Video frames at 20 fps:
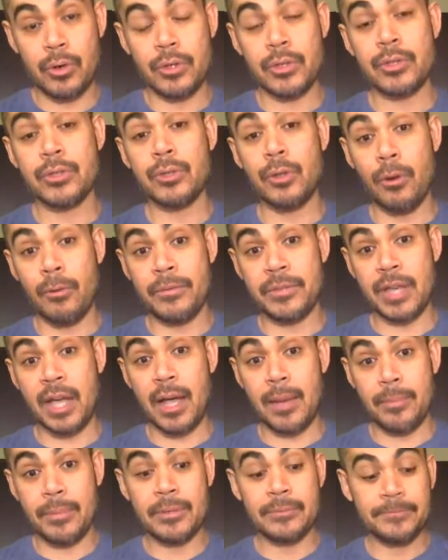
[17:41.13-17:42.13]
stovetop.
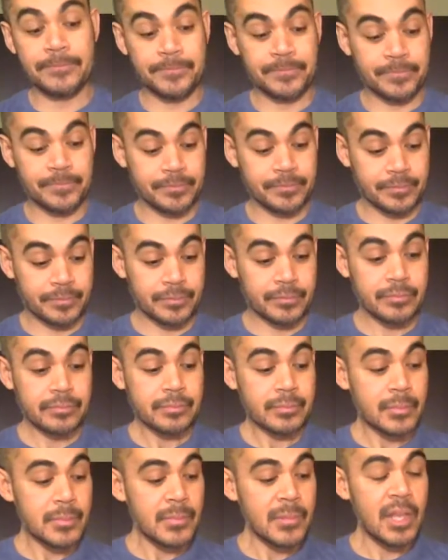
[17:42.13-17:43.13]

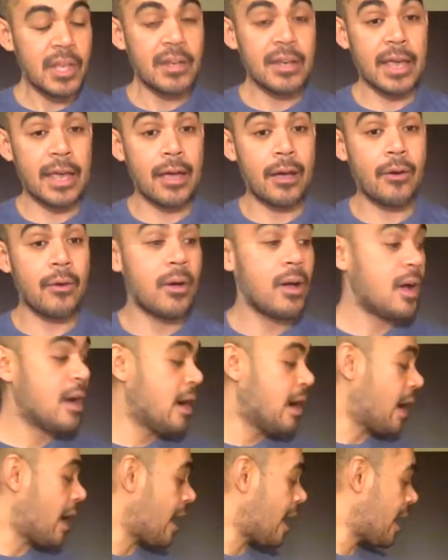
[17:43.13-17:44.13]
Now,
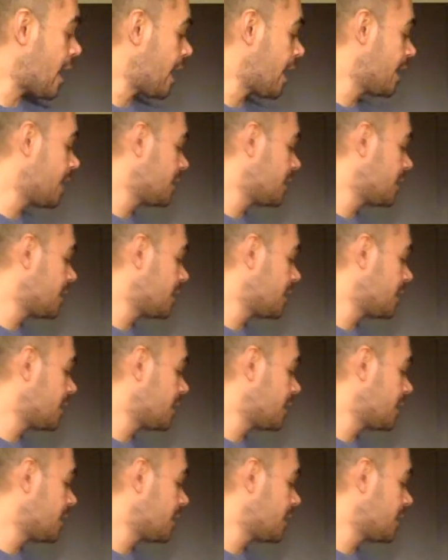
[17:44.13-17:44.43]
I